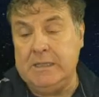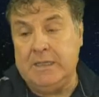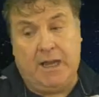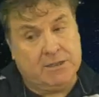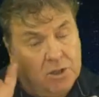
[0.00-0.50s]

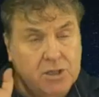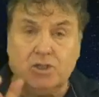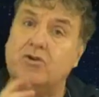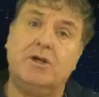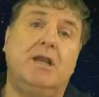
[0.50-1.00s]
Now, it's not a
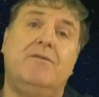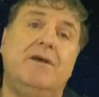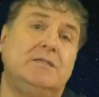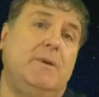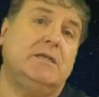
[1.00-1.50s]
strong enough
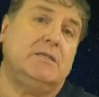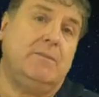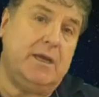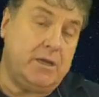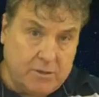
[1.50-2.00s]
aspect to
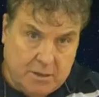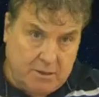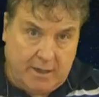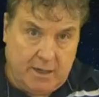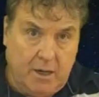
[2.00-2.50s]
make you do
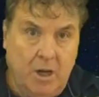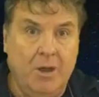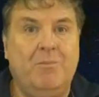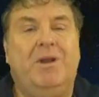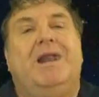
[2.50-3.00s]
it,
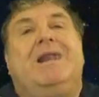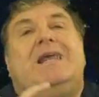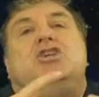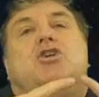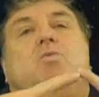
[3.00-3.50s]
but at
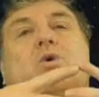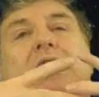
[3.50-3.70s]
least you will